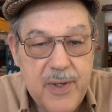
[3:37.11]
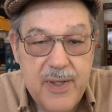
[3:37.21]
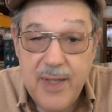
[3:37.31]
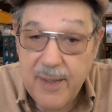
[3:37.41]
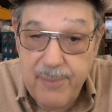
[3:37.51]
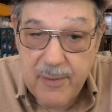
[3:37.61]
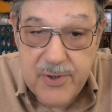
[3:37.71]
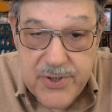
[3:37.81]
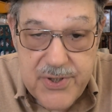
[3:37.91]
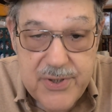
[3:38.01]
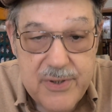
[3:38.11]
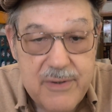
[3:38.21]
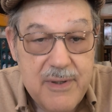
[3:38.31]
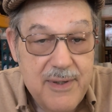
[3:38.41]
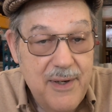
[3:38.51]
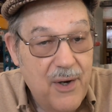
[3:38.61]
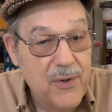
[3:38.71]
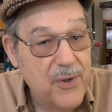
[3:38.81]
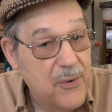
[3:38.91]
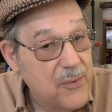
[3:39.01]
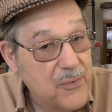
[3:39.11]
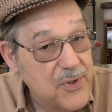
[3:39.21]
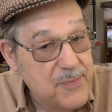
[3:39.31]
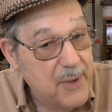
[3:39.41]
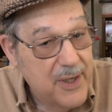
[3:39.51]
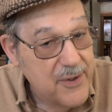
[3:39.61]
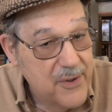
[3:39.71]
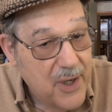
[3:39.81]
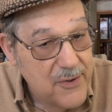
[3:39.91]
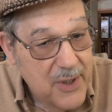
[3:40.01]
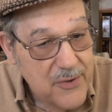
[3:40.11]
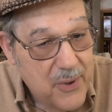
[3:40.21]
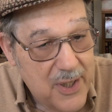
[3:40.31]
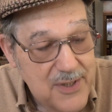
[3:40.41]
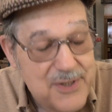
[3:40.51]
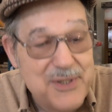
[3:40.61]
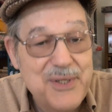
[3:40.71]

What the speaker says: not published, although it's been under contract twice.